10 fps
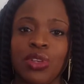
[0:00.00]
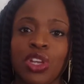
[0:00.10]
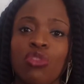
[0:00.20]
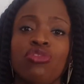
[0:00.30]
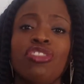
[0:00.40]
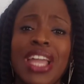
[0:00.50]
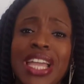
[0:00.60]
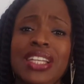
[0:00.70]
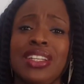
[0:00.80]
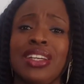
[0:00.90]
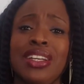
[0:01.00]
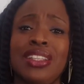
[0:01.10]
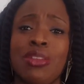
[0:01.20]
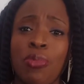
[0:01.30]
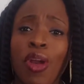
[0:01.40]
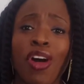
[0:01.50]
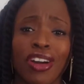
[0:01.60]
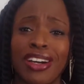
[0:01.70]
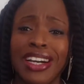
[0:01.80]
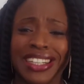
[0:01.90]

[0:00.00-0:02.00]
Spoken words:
Read the blog.